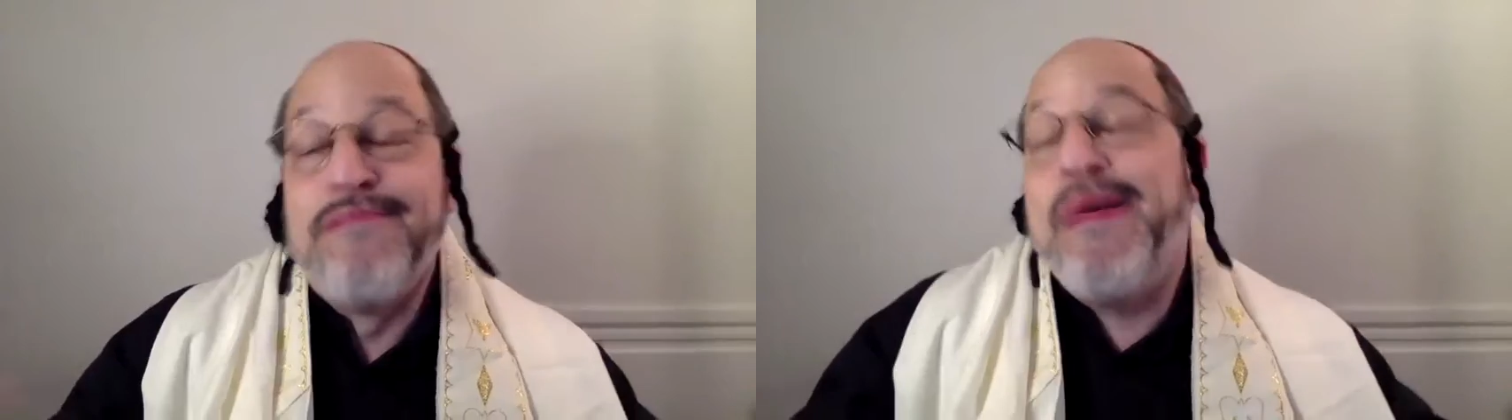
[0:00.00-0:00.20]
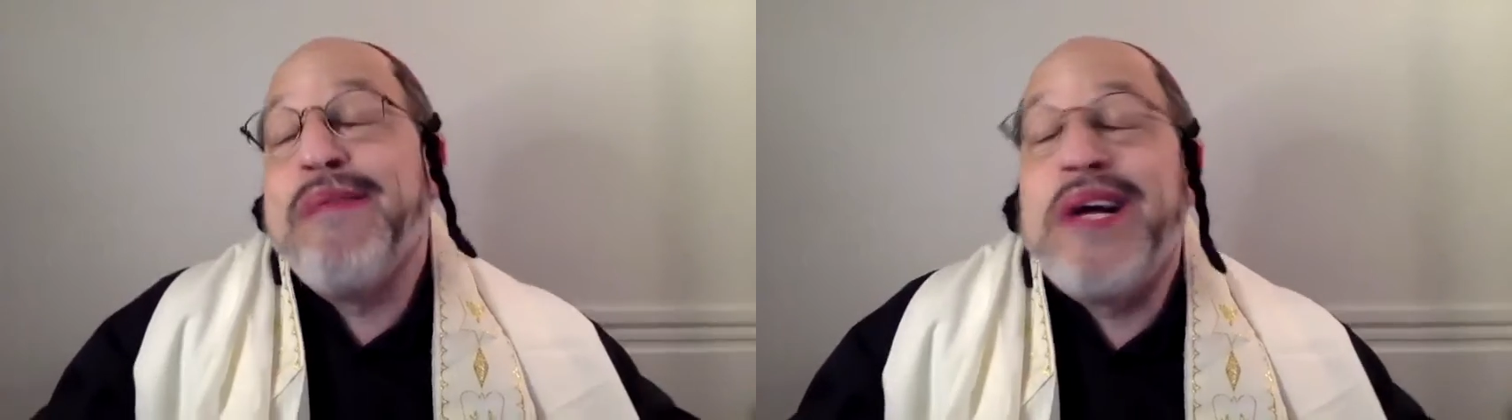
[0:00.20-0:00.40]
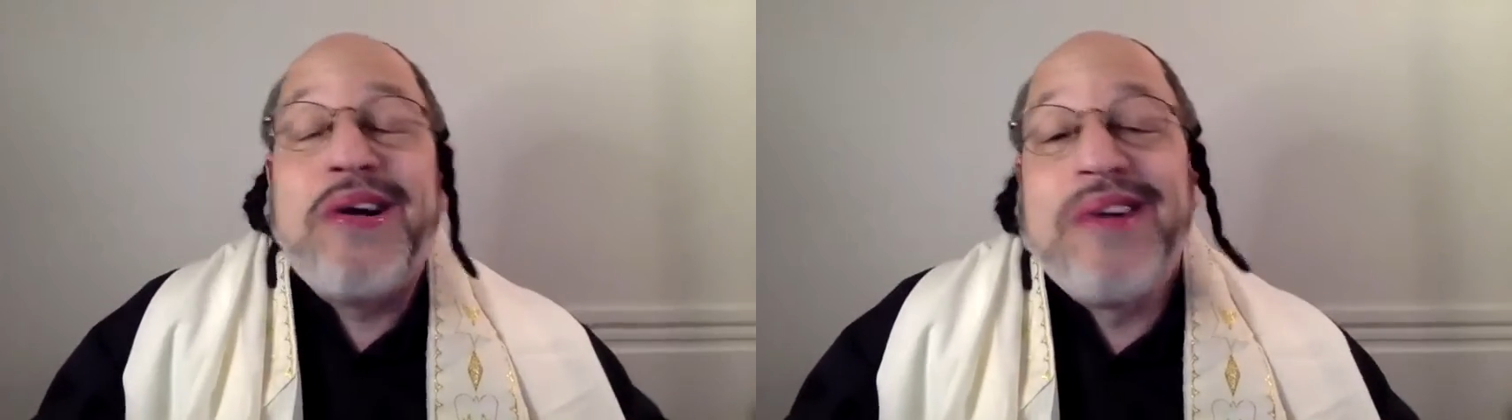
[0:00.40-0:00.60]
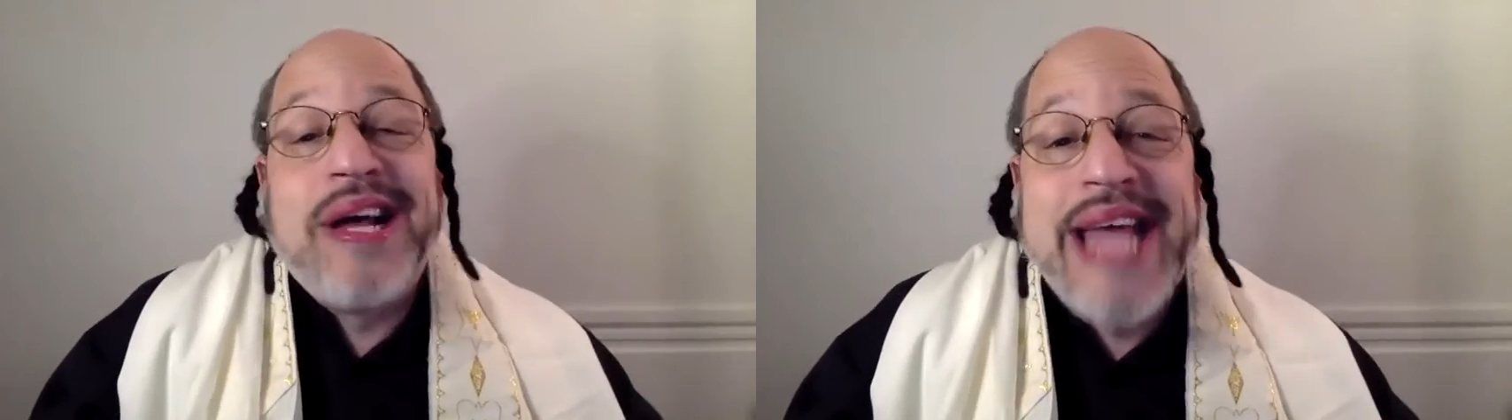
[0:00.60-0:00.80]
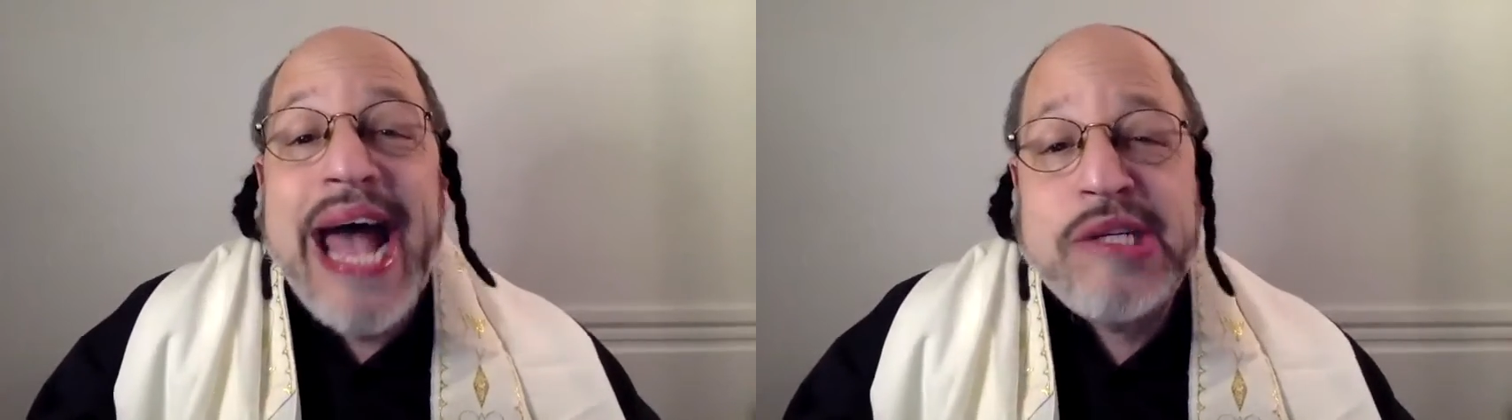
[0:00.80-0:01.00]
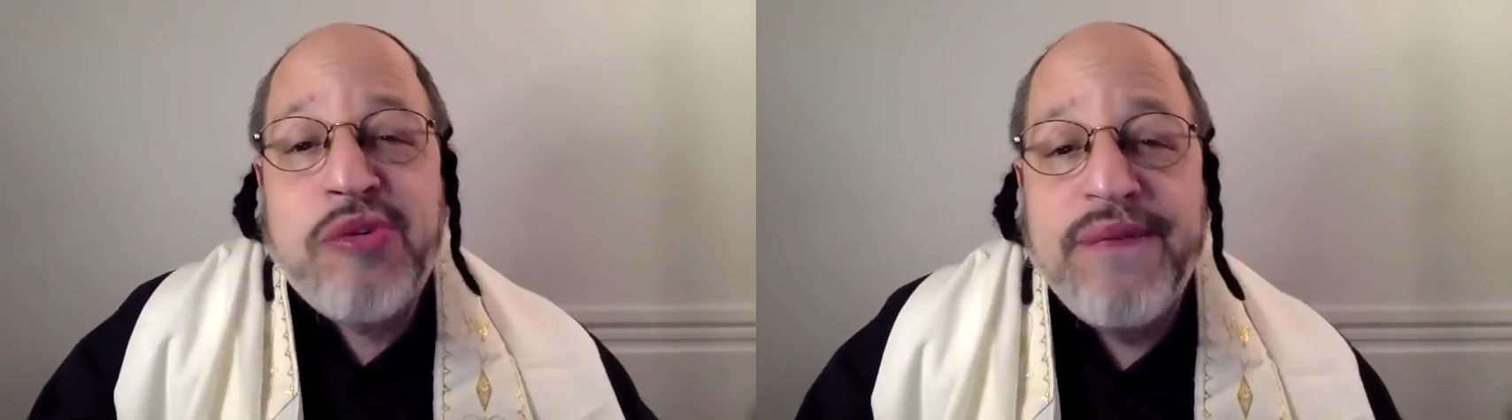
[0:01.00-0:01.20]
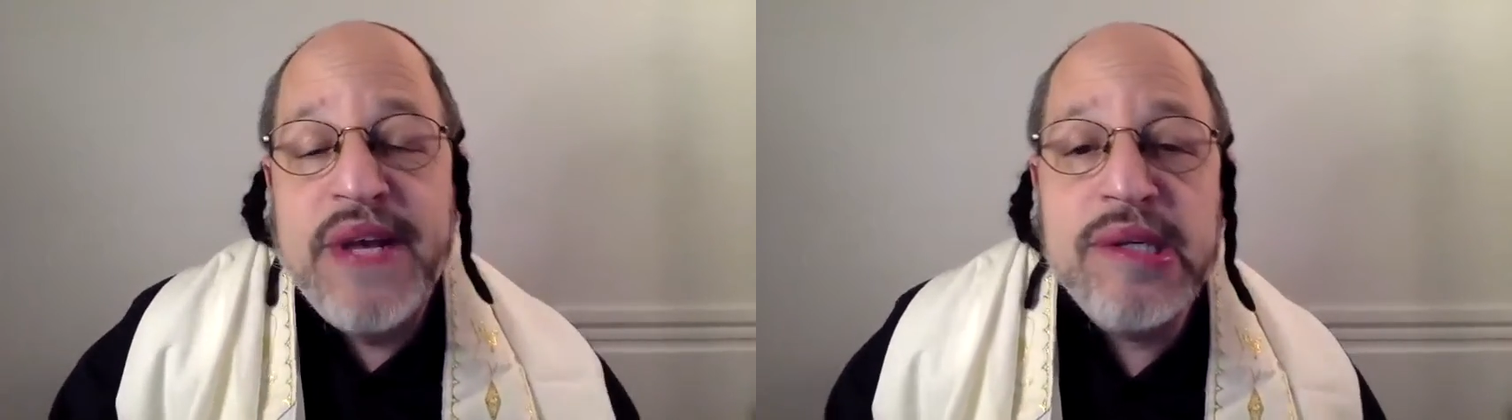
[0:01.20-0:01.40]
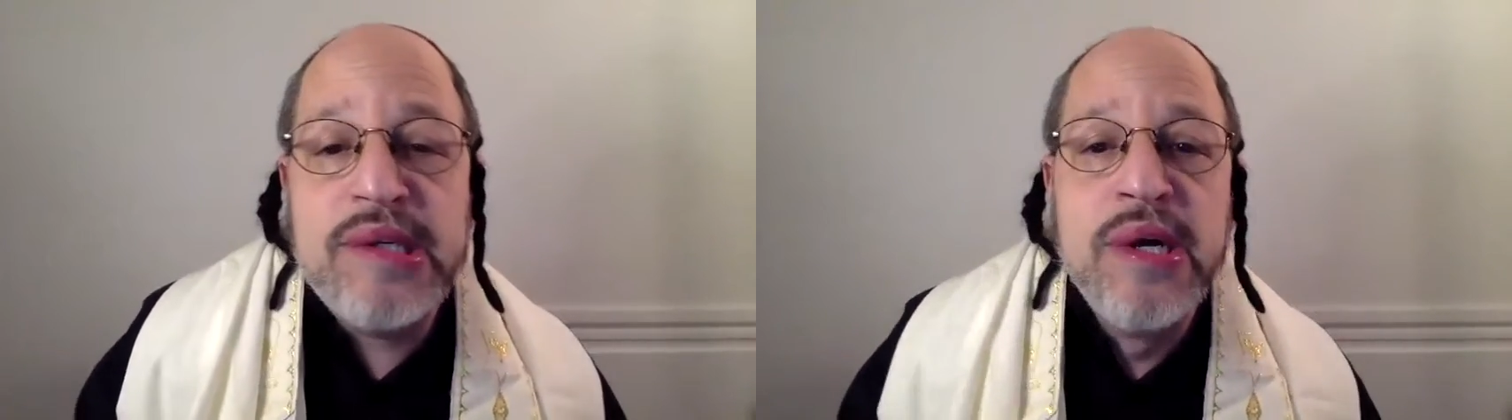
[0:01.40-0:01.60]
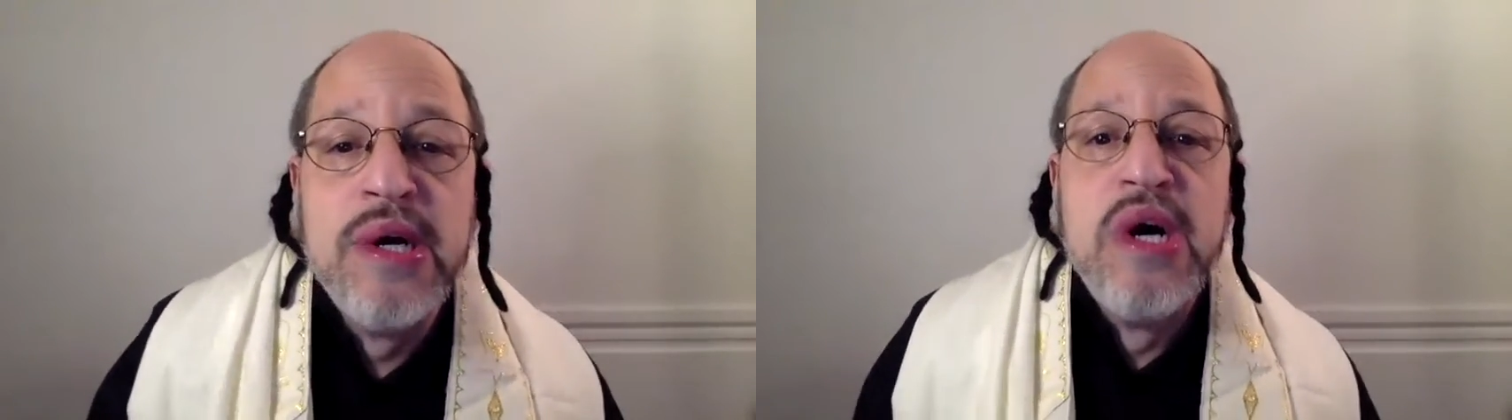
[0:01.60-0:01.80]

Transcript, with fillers: biblical catastrophes,